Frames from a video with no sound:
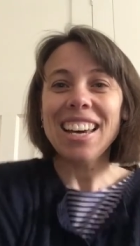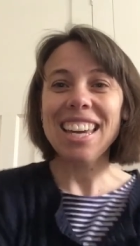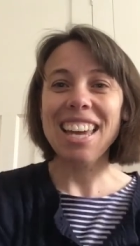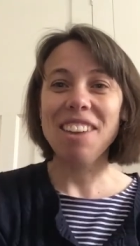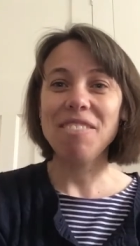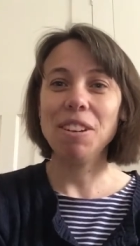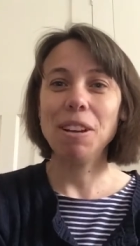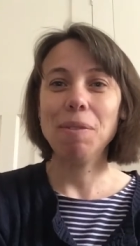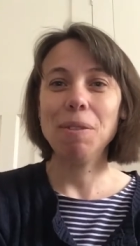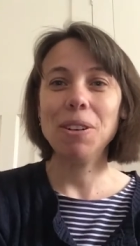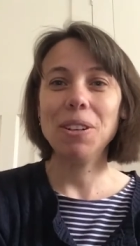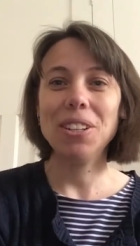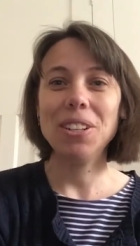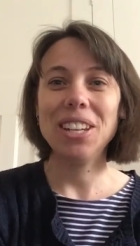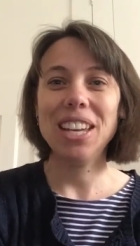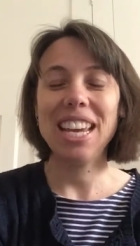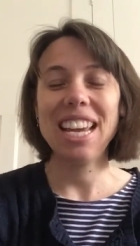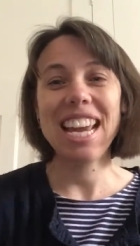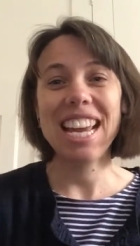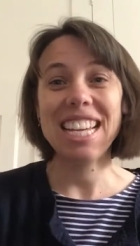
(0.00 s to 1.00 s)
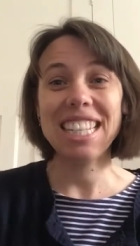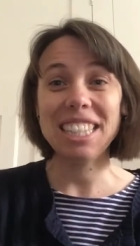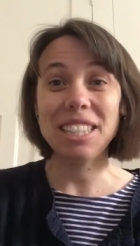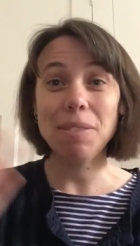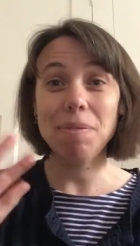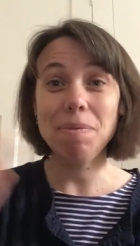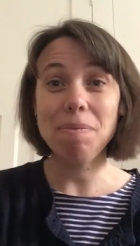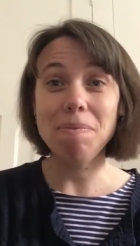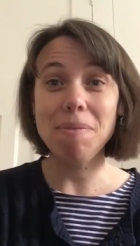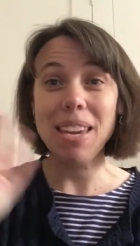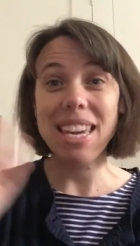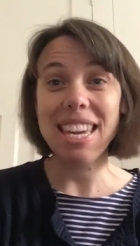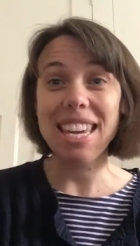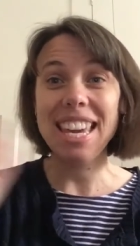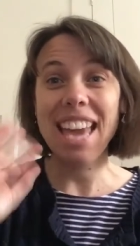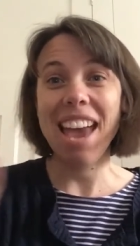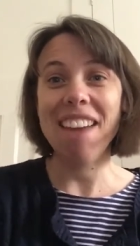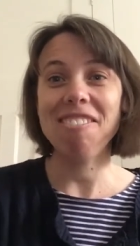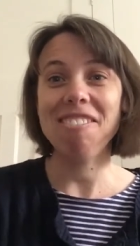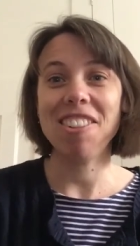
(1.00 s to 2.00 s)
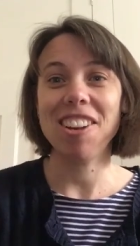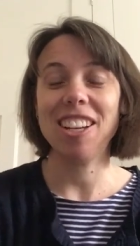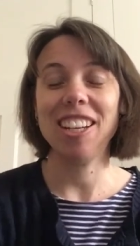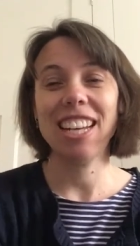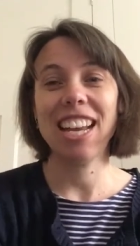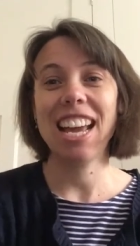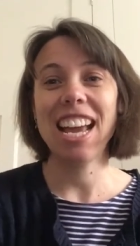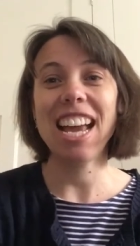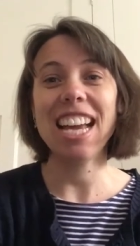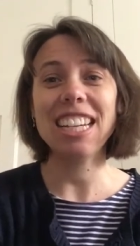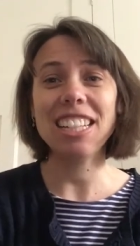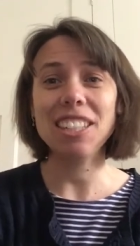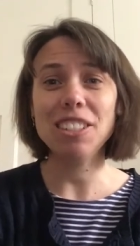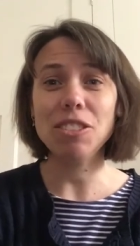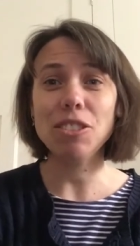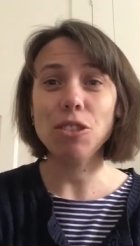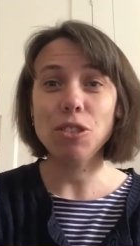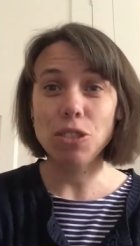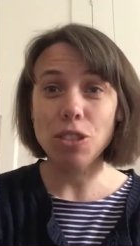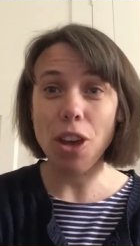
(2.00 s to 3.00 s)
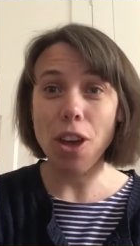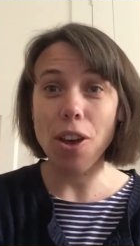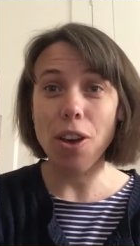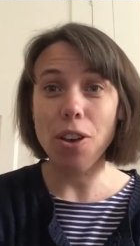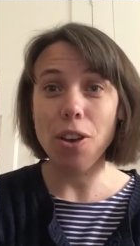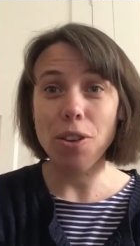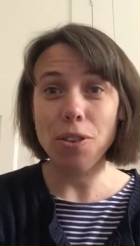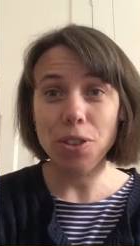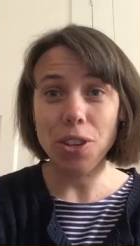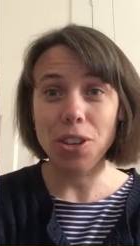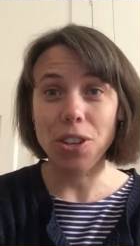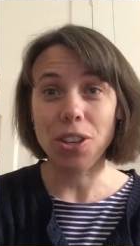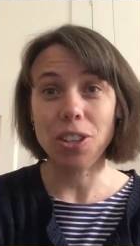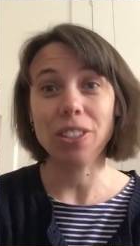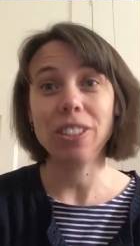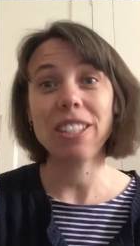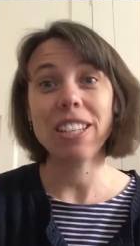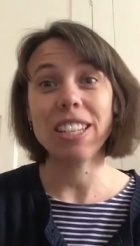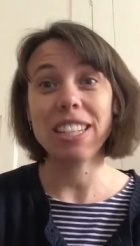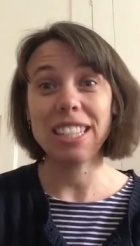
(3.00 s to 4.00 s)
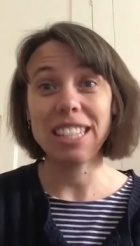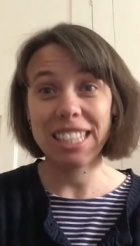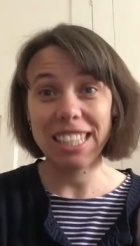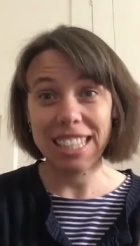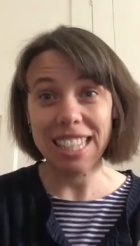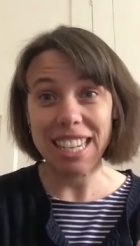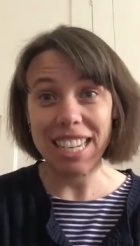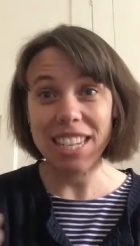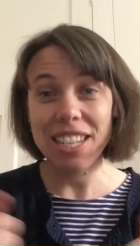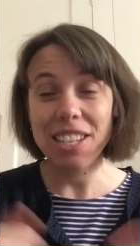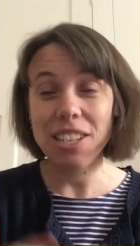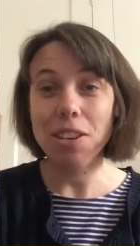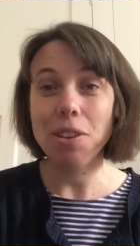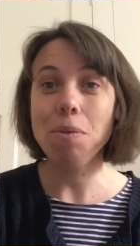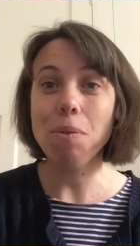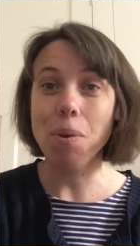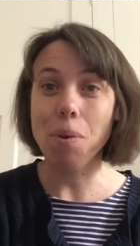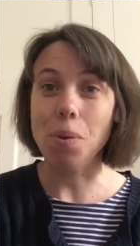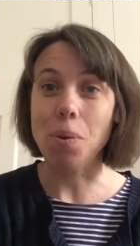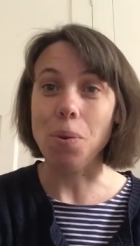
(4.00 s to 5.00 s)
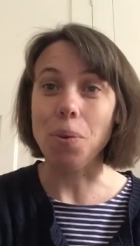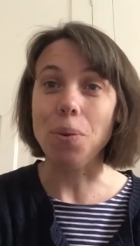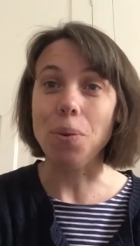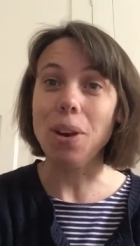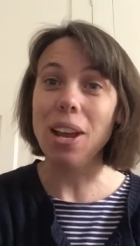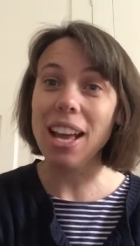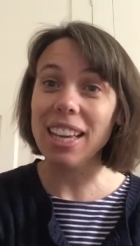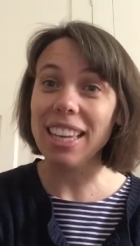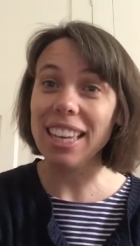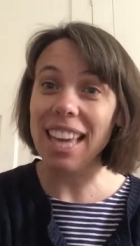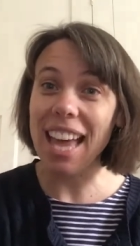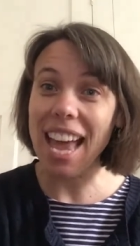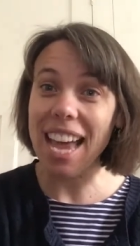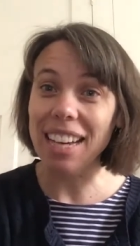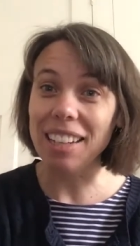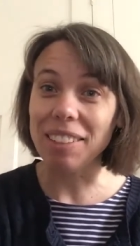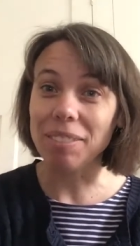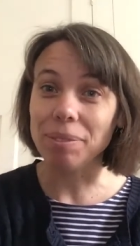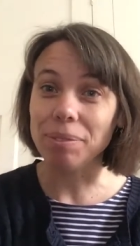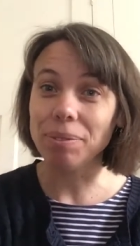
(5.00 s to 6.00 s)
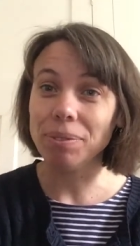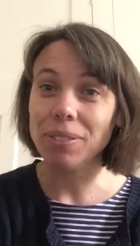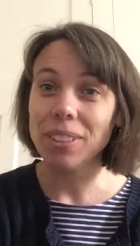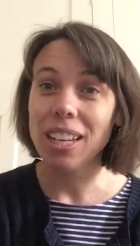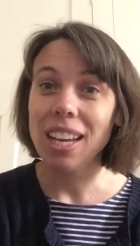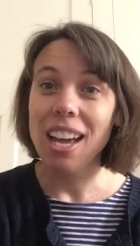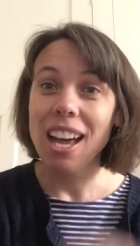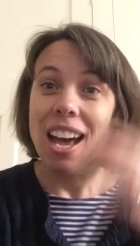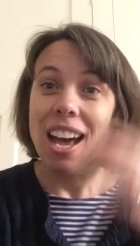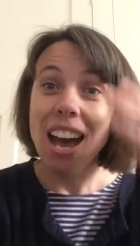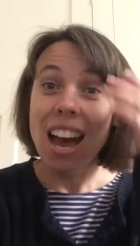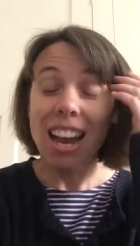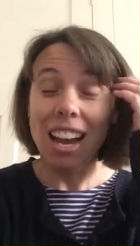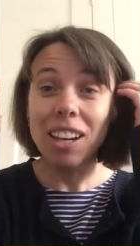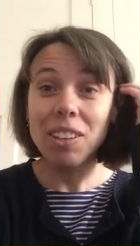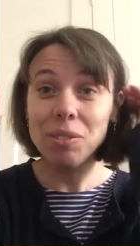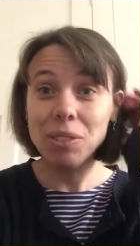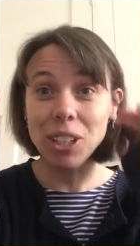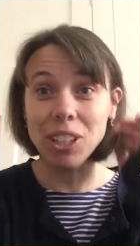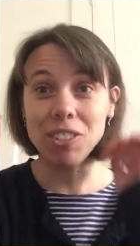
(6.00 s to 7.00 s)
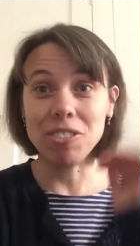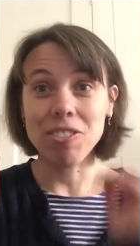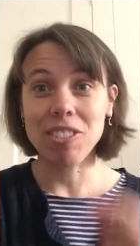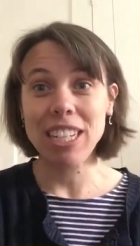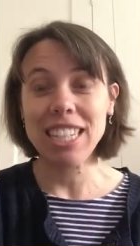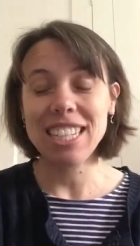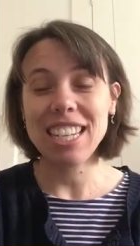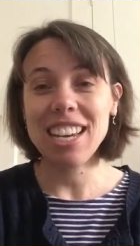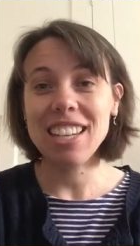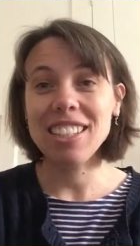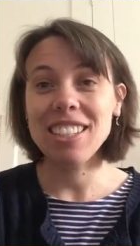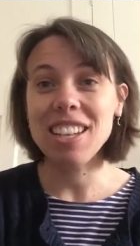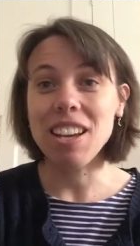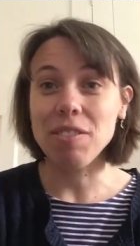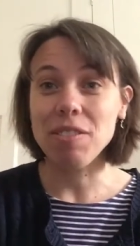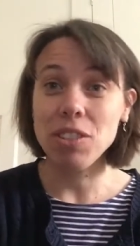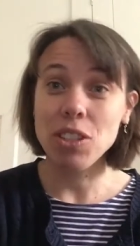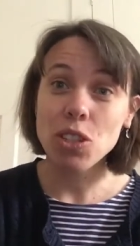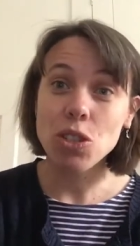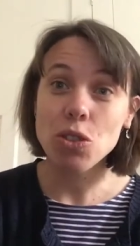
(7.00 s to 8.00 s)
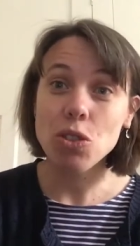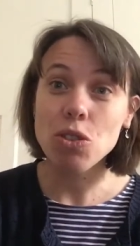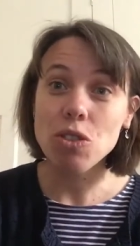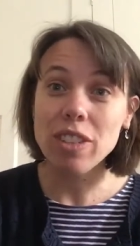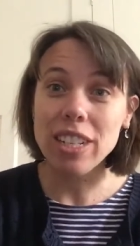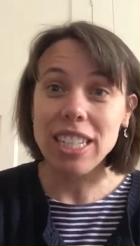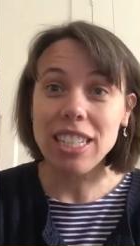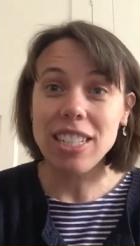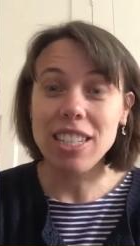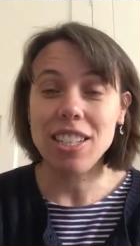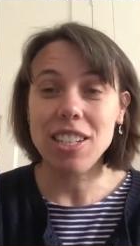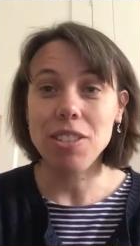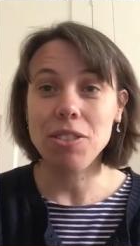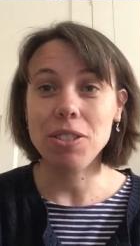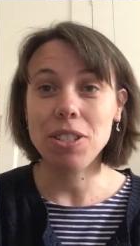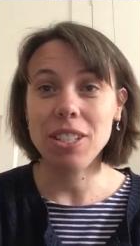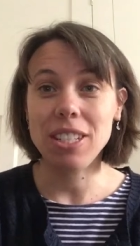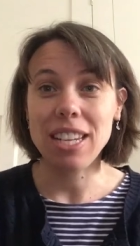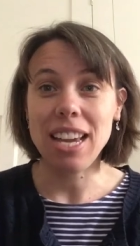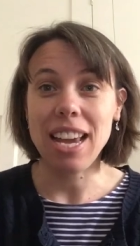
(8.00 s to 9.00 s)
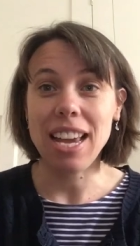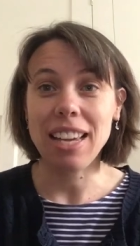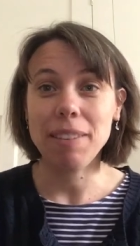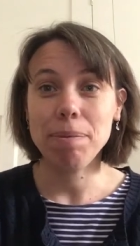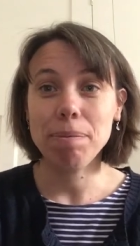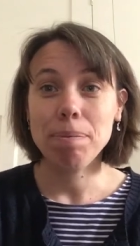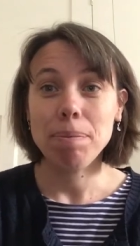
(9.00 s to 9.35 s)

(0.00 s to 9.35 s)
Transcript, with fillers: everybody, it's me Keren and it's so good to see you all again. I'm going to read another story to you today